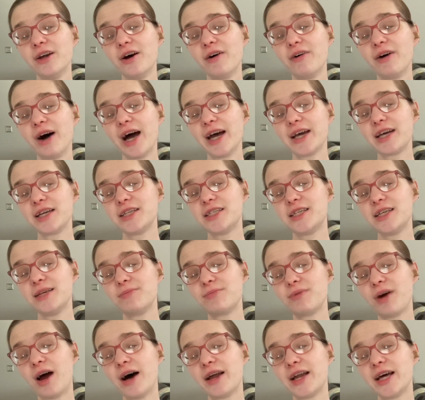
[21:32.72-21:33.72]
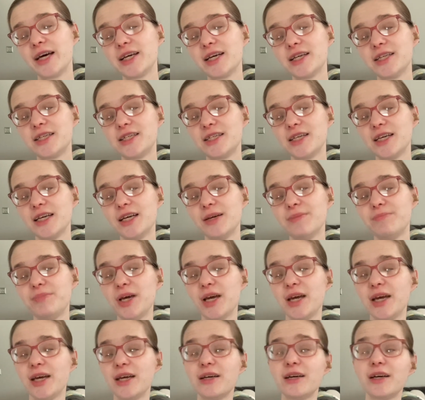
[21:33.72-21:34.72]
I can see brown, I could see
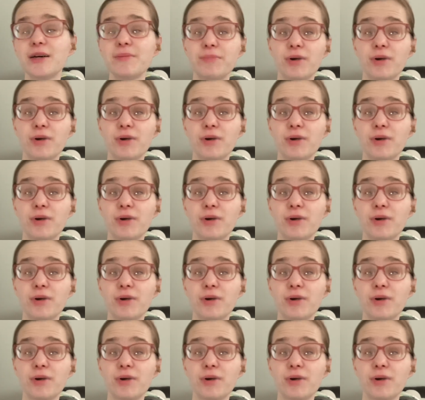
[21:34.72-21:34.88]
pink,